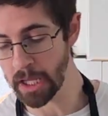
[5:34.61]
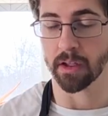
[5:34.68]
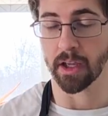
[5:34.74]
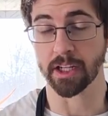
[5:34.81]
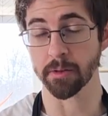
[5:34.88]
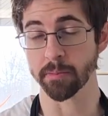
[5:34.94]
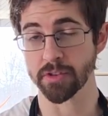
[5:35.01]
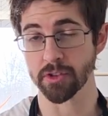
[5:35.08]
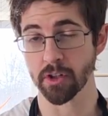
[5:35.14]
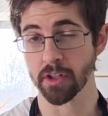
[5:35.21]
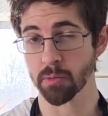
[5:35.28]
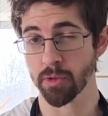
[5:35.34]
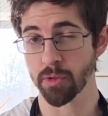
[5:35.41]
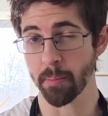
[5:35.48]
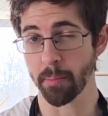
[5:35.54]
And I'm
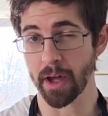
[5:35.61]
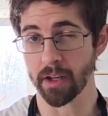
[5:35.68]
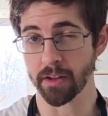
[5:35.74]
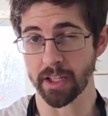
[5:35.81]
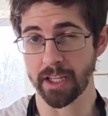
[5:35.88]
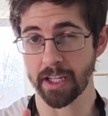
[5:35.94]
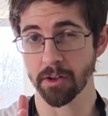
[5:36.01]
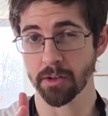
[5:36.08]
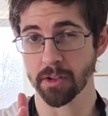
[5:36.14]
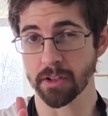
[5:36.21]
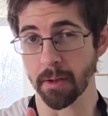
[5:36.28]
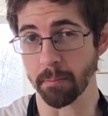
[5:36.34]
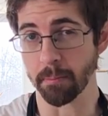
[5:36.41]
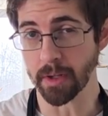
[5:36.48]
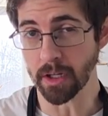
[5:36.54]
starting with a bottle here in
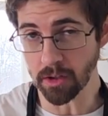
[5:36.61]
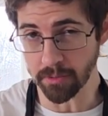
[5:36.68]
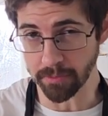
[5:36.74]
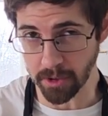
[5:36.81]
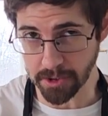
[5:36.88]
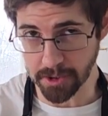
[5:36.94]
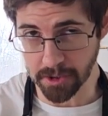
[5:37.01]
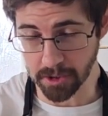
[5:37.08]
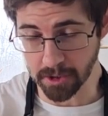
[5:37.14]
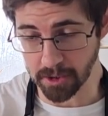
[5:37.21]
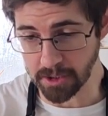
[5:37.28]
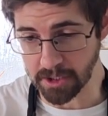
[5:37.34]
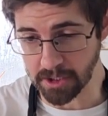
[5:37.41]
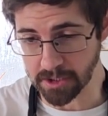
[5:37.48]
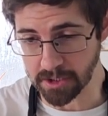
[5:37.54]
the middle of our sugar
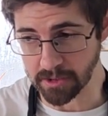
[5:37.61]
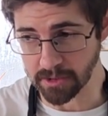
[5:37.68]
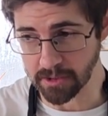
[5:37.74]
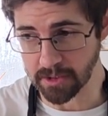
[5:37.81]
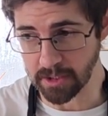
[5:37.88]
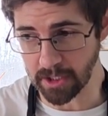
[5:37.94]
additions,